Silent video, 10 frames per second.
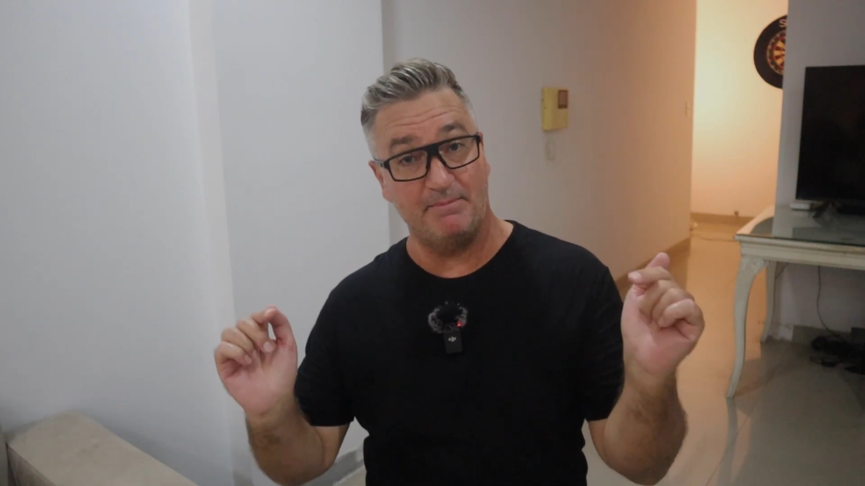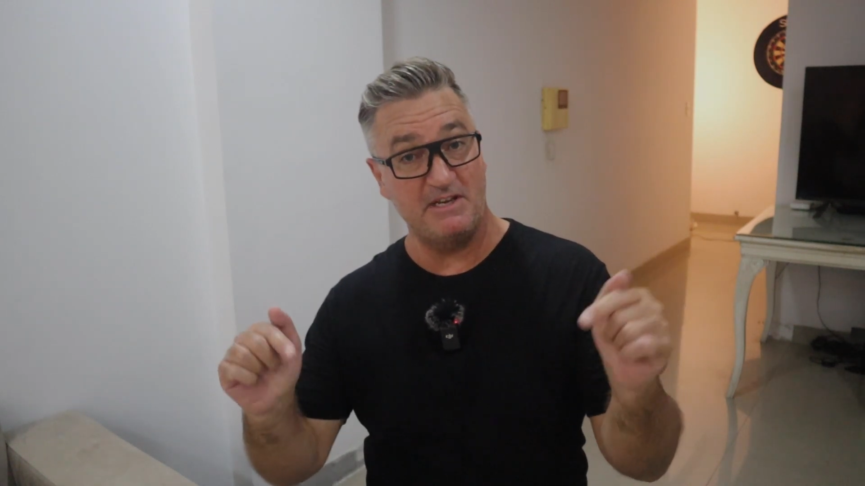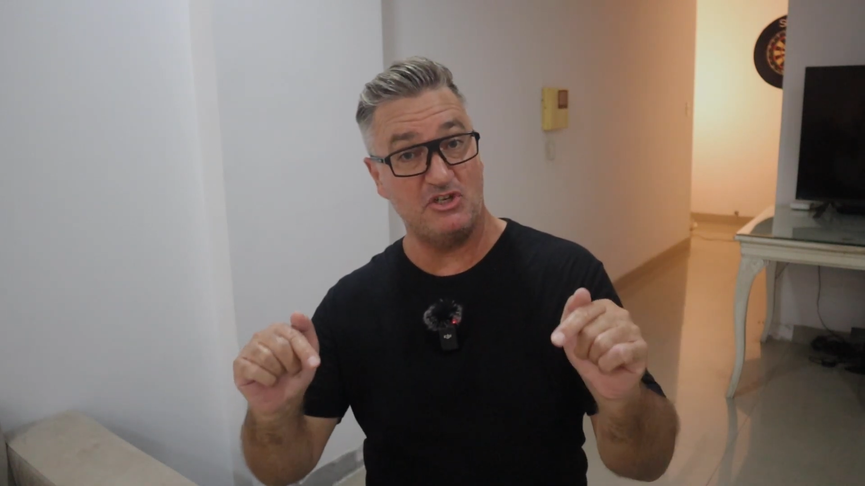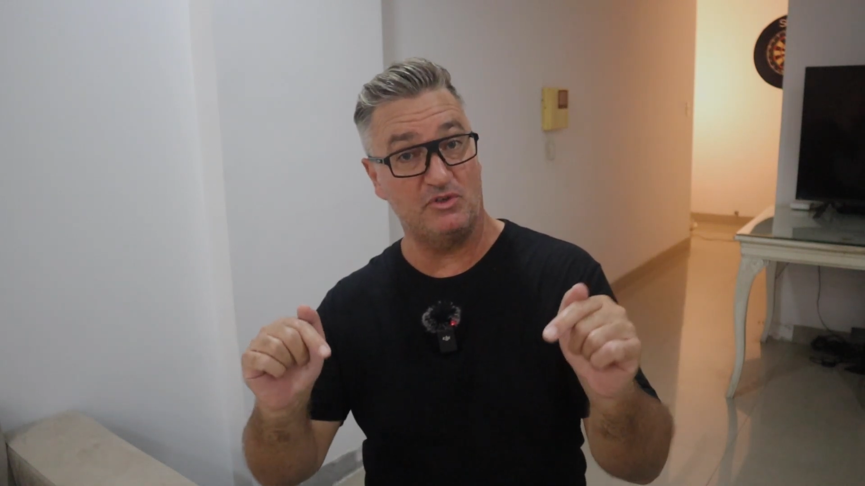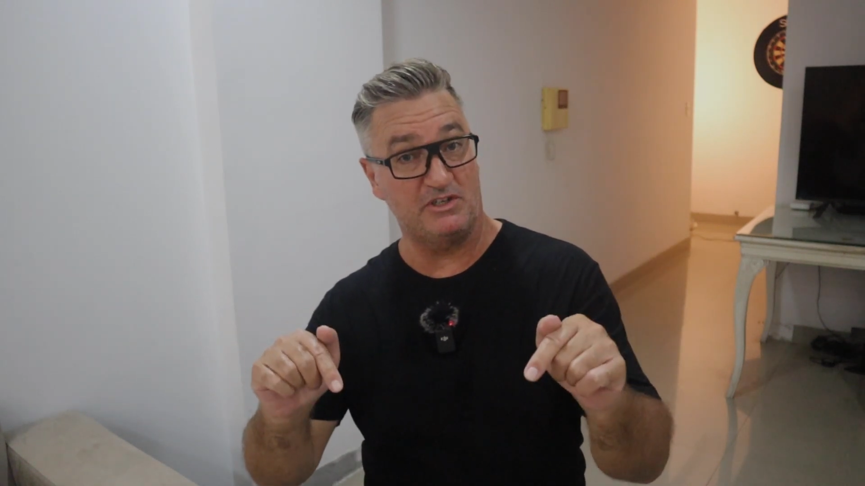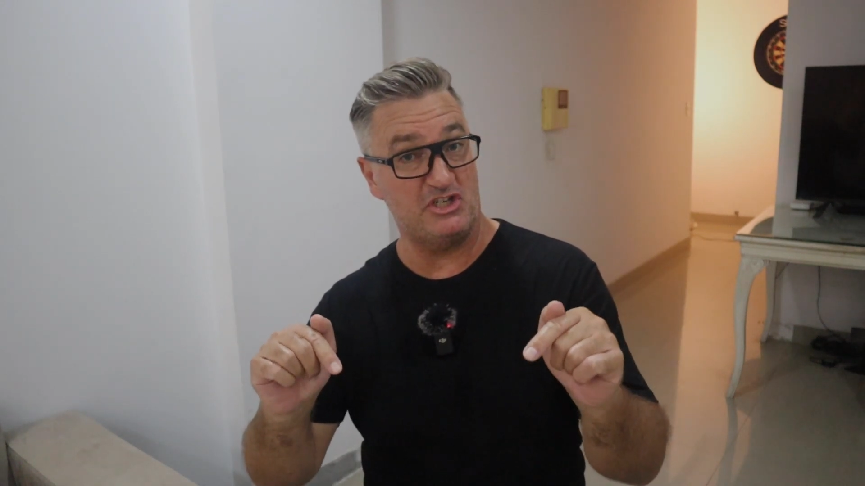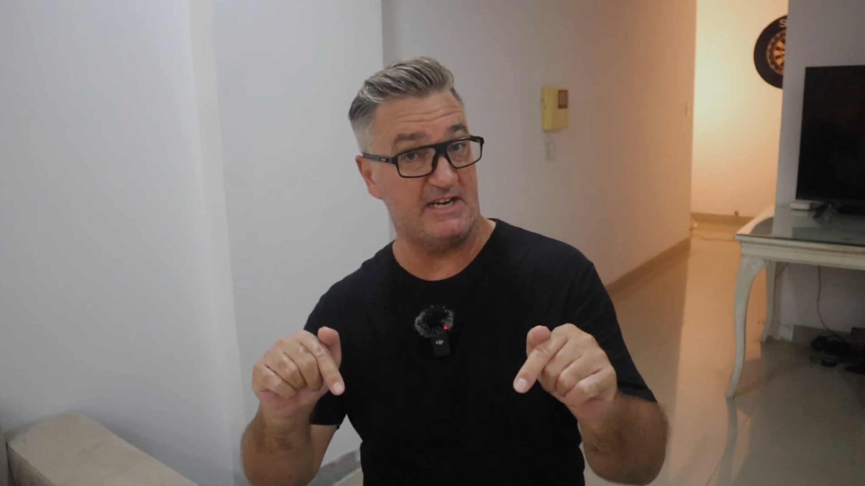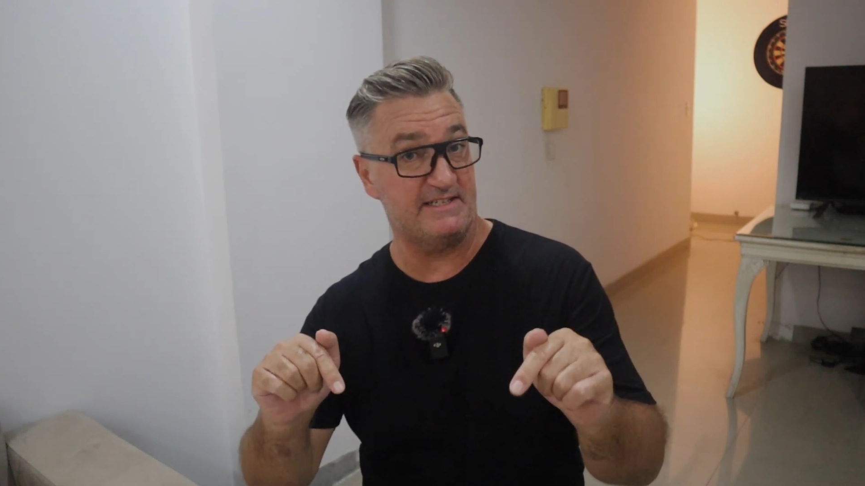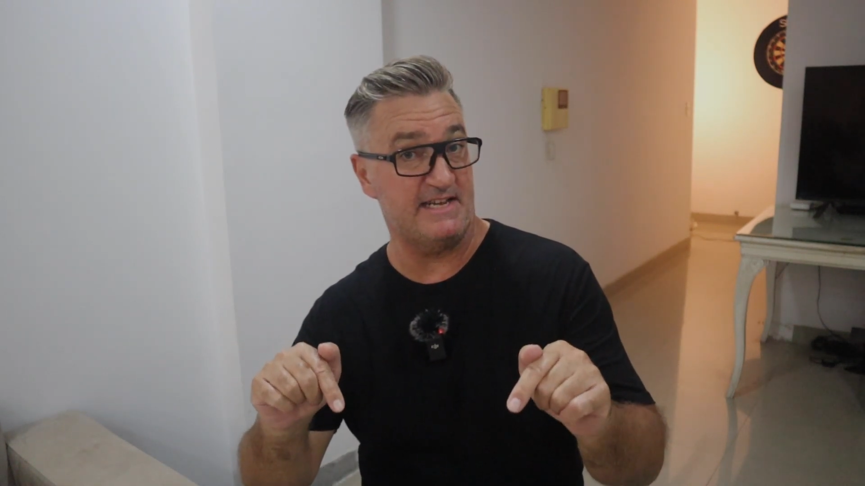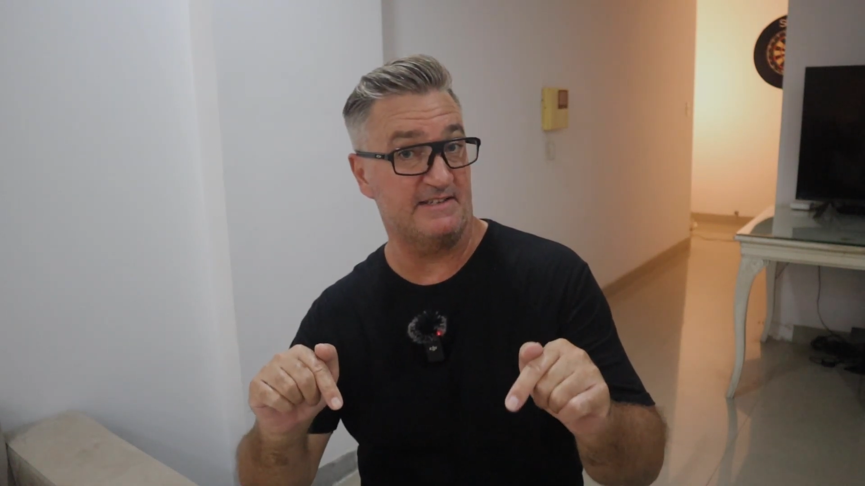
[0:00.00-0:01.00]
be sure to
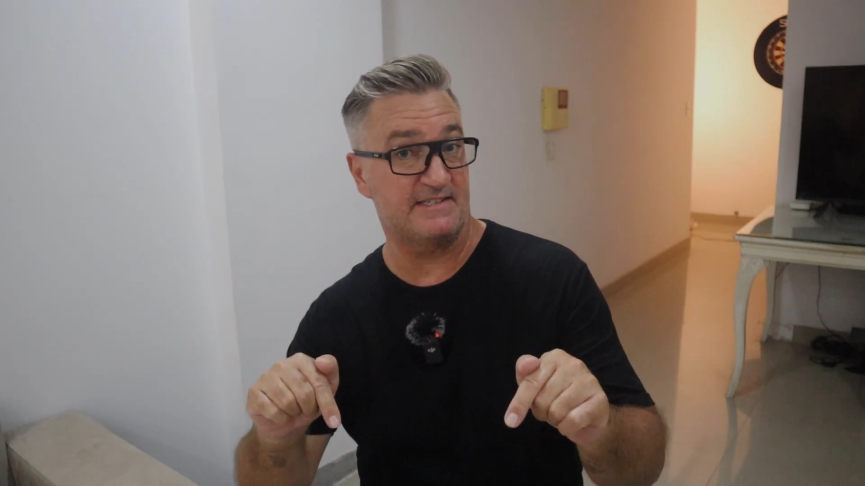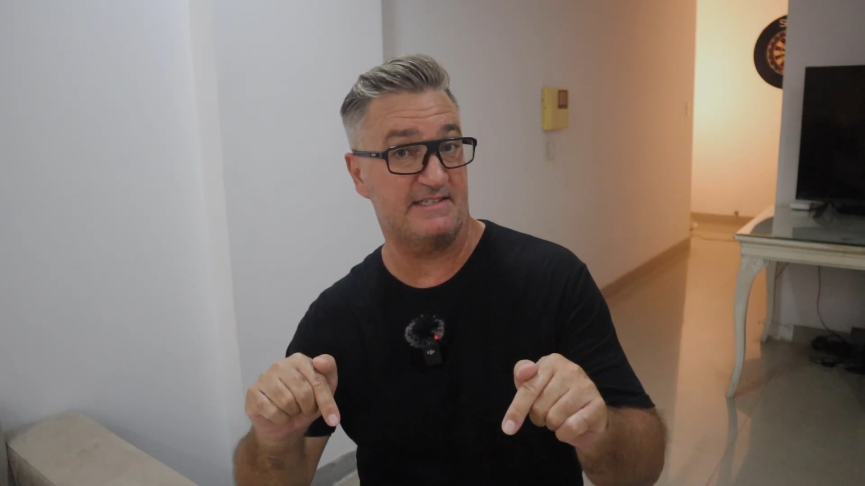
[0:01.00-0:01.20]
check down